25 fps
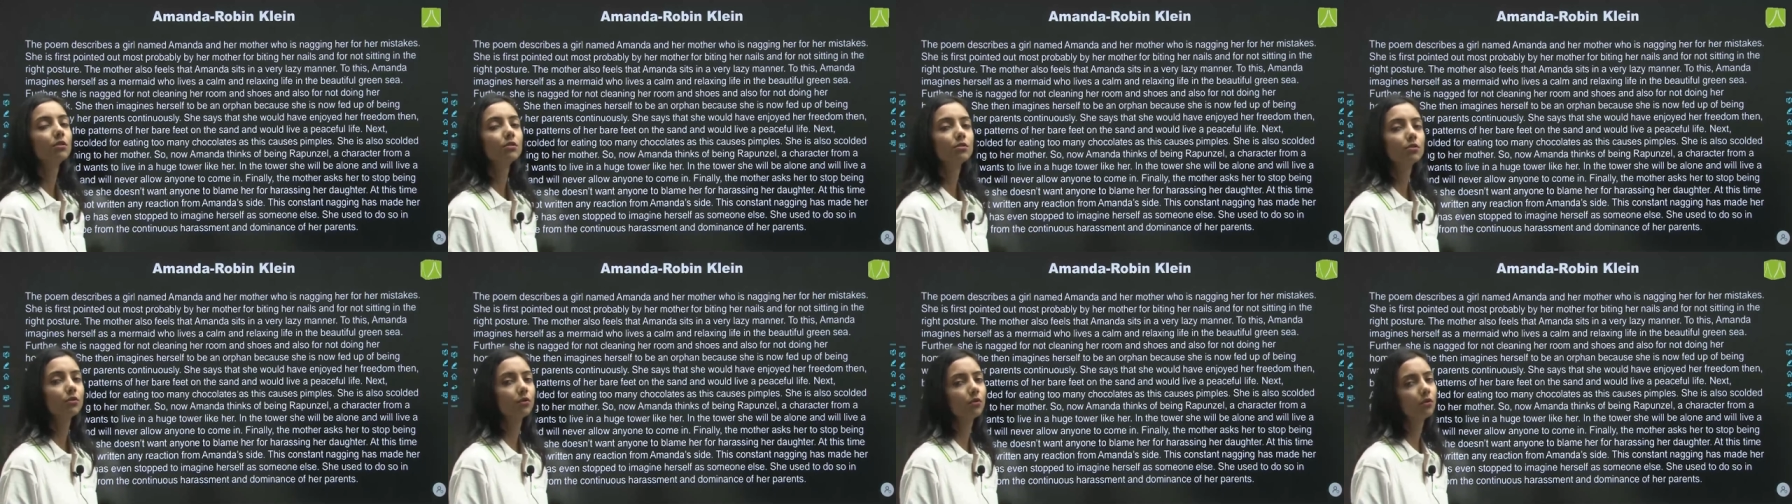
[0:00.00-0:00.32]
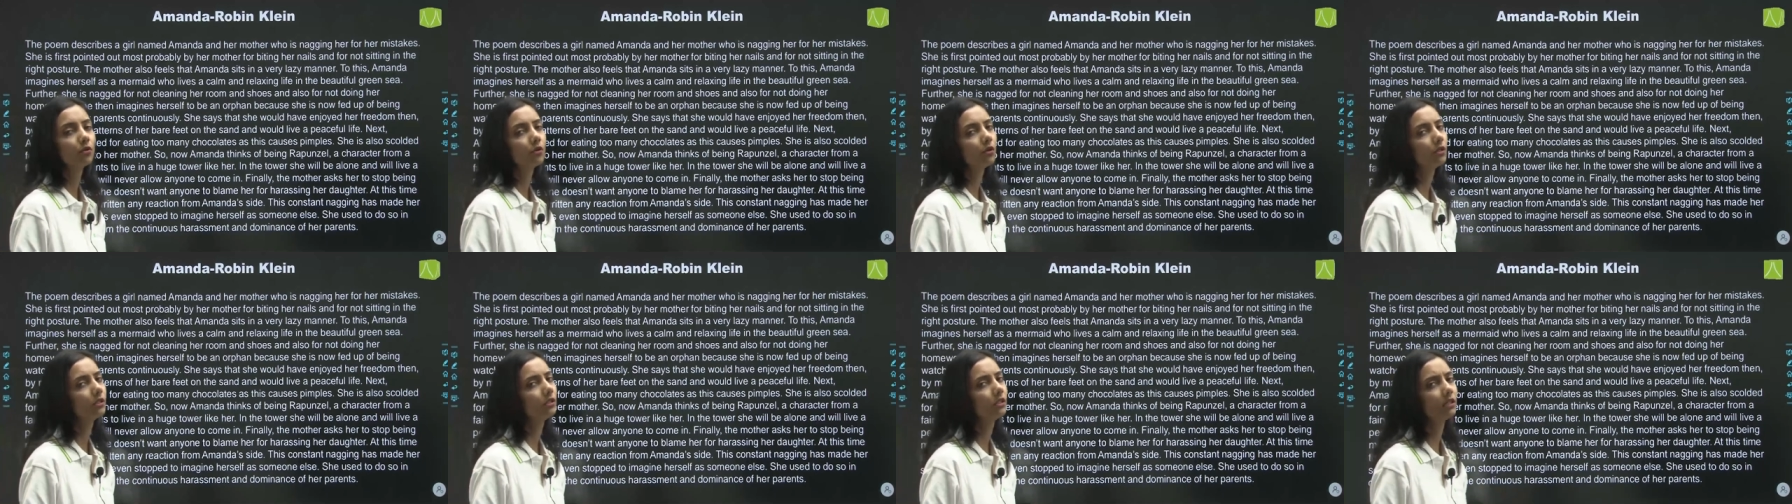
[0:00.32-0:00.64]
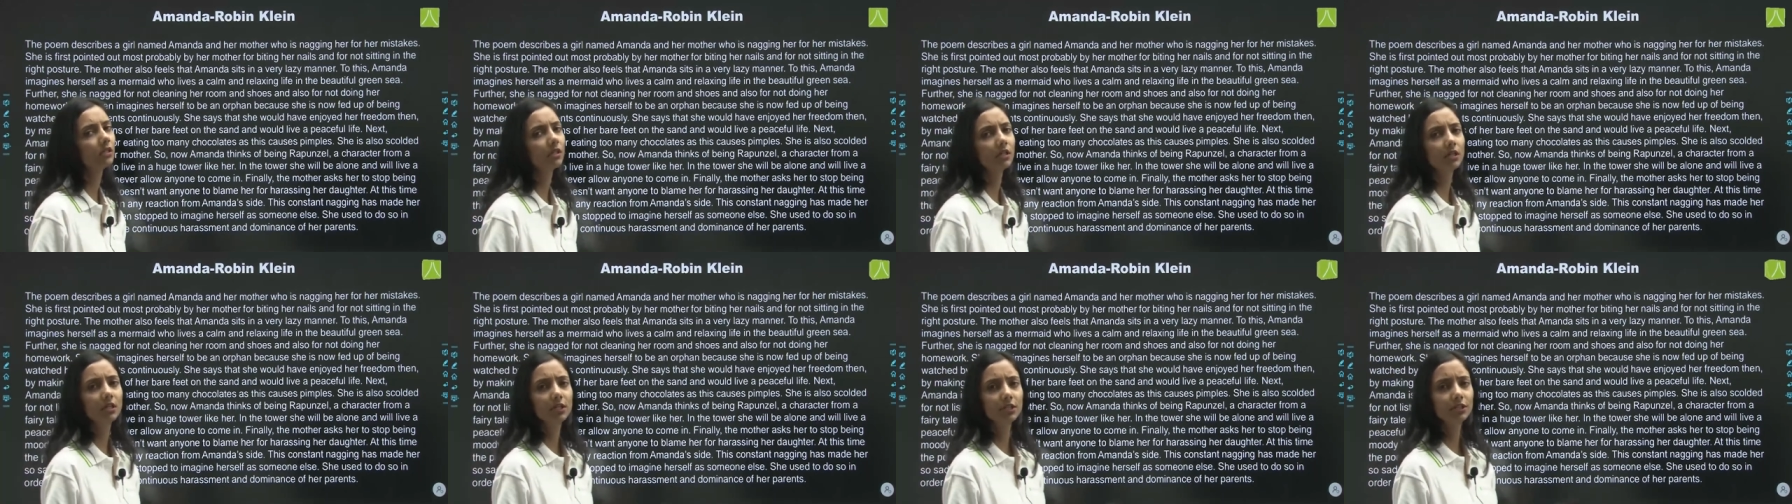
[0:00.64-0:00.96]
So
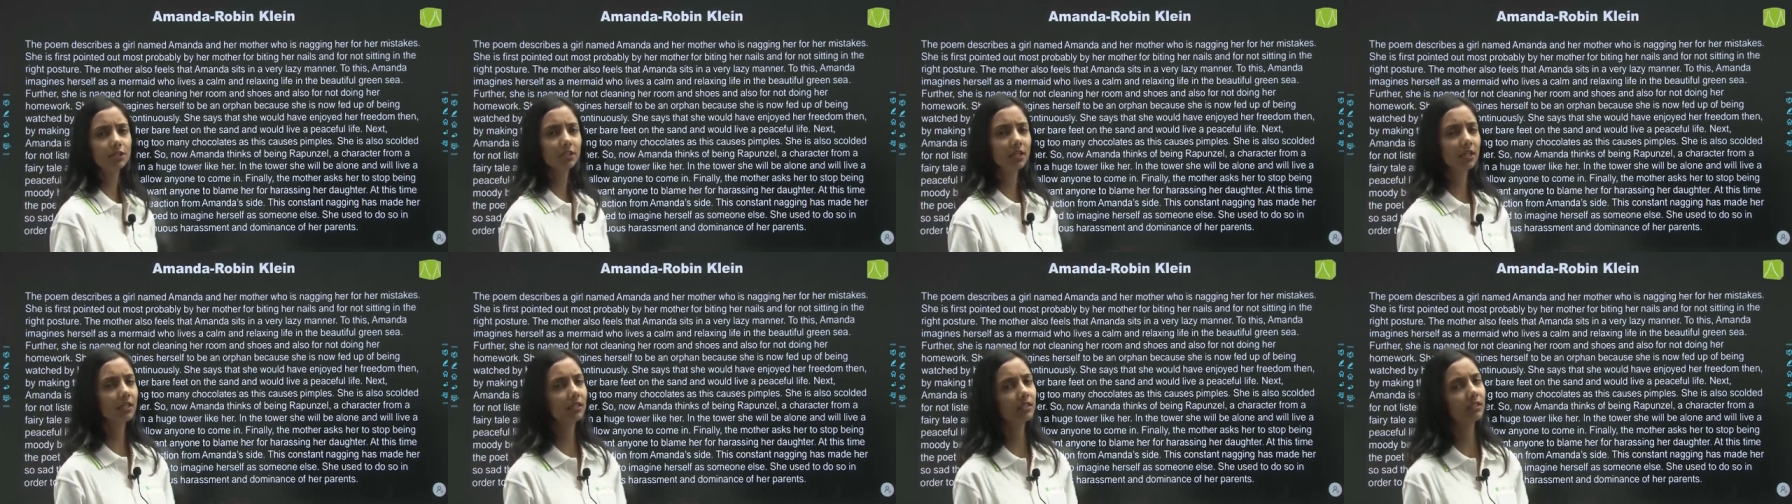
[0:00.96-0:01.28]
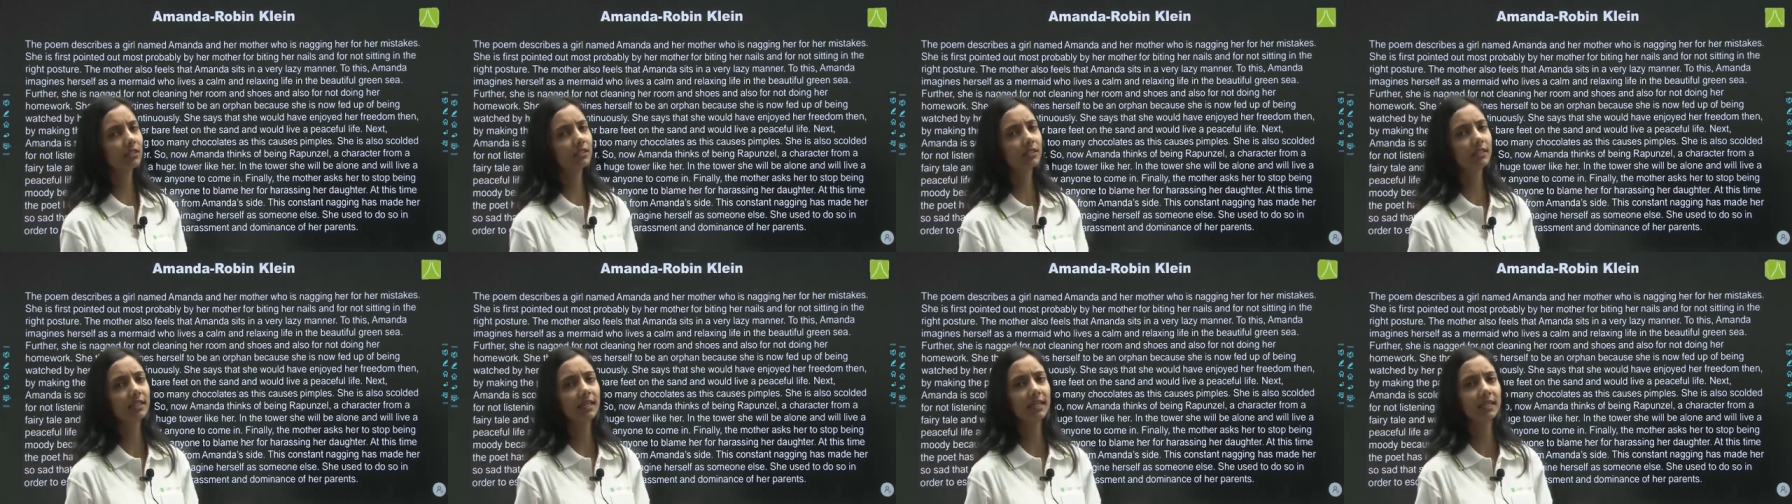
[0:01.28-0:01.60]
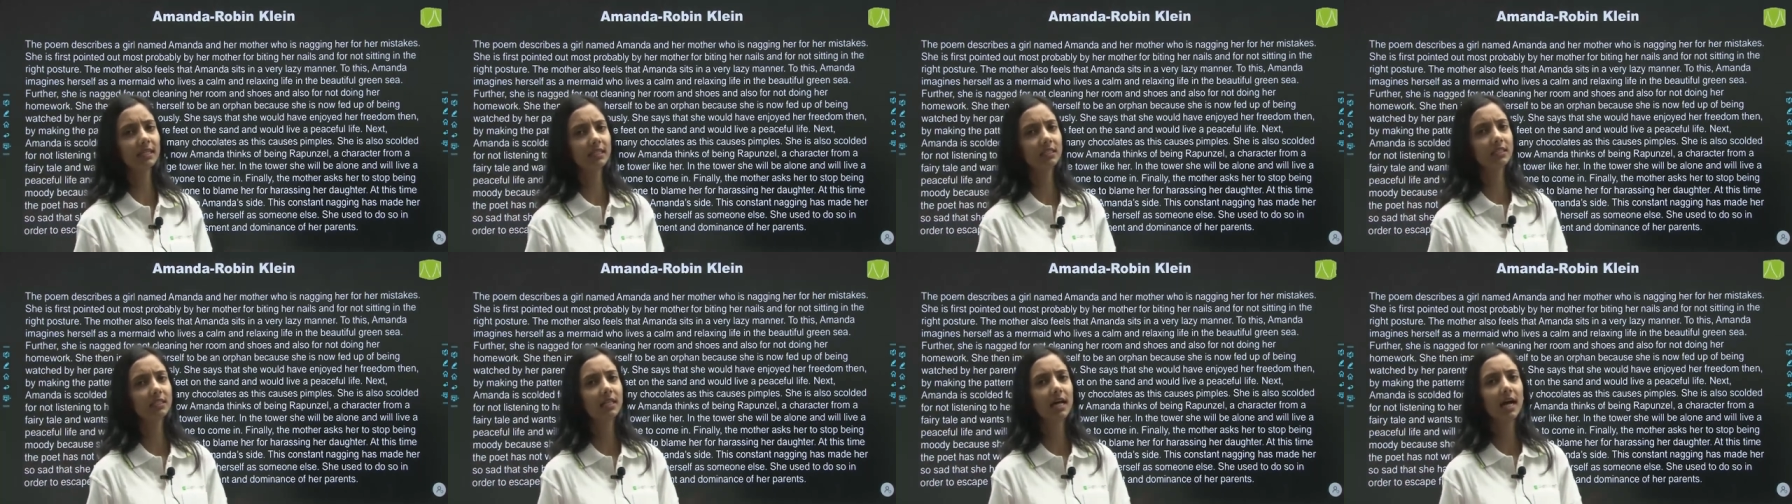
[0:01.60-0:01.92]
the general
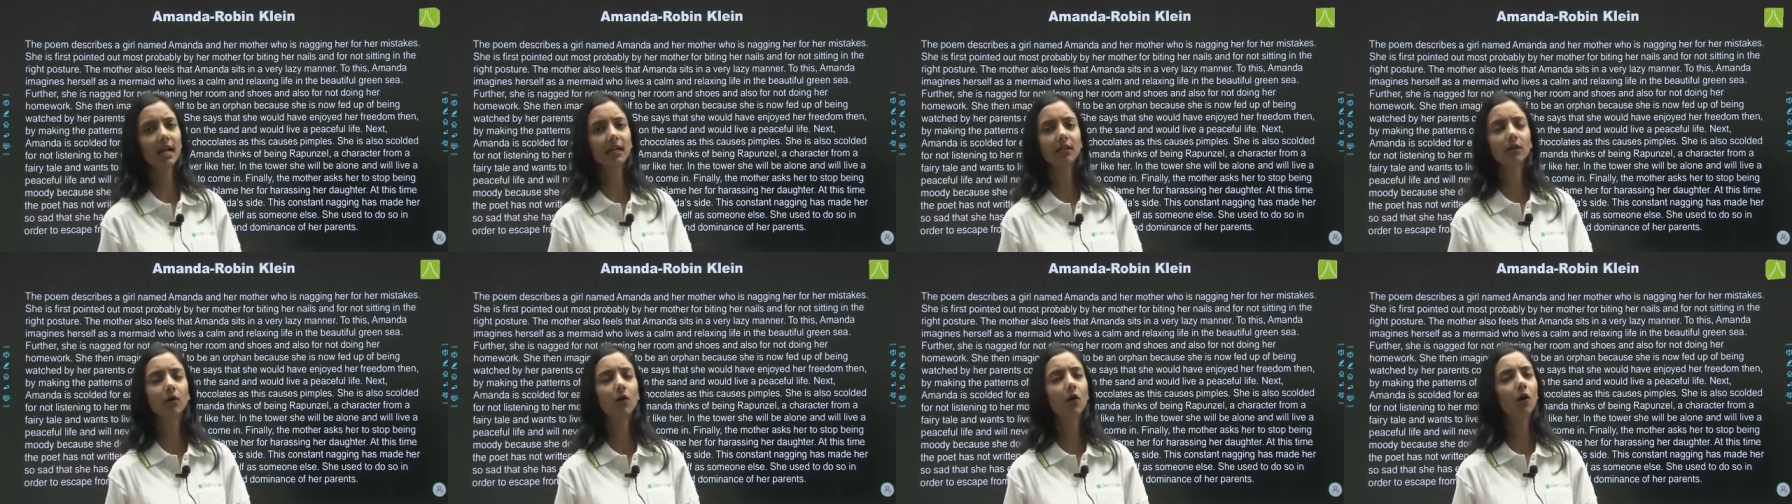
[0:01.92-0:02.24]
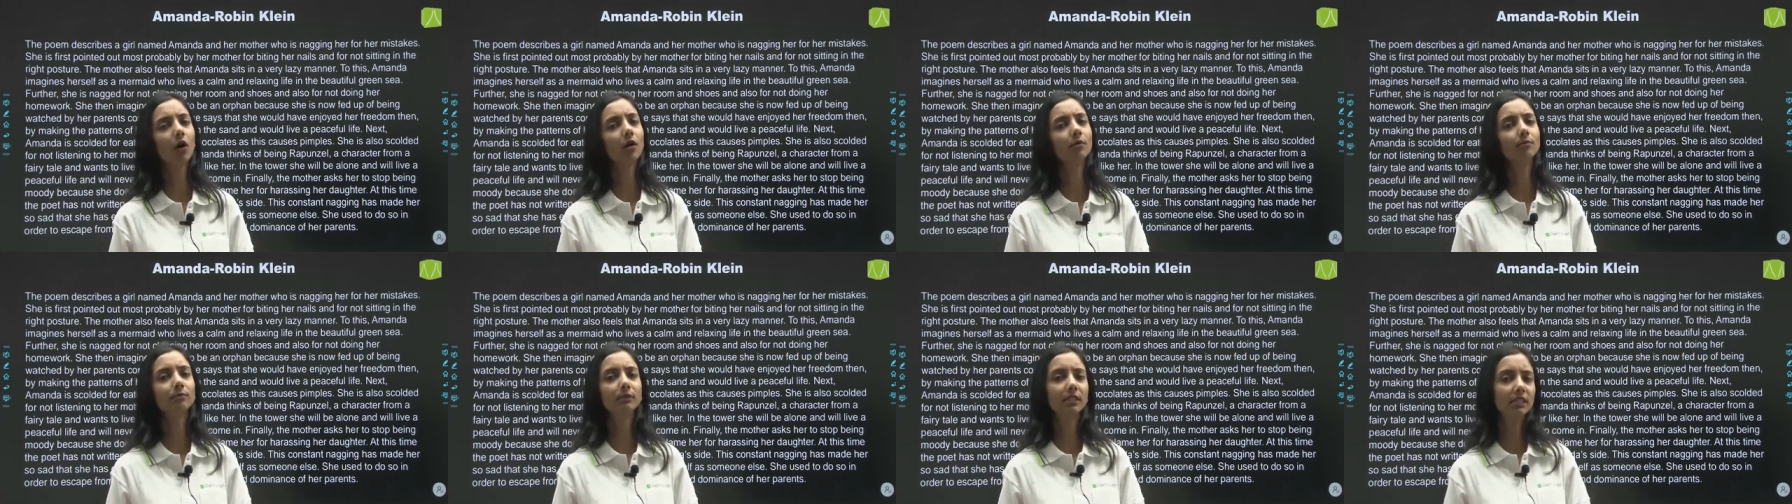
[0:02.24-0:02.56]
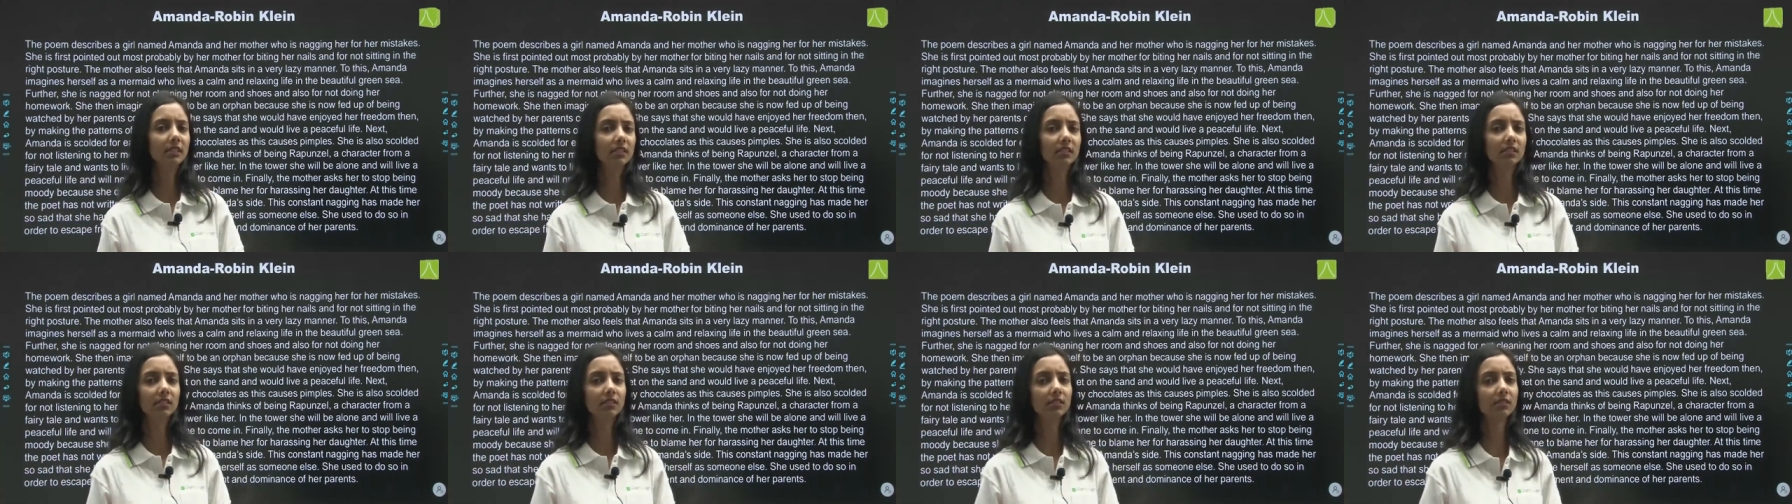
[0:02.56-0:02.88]
things that all
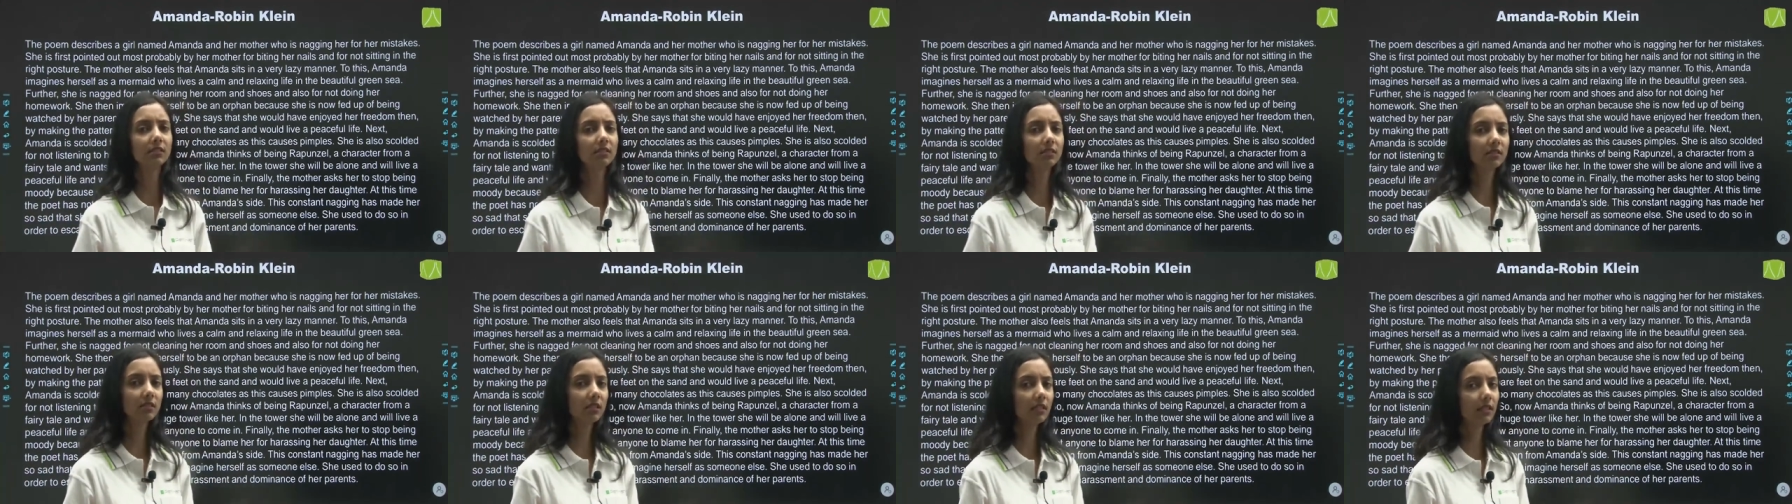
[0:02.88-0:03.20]
mothers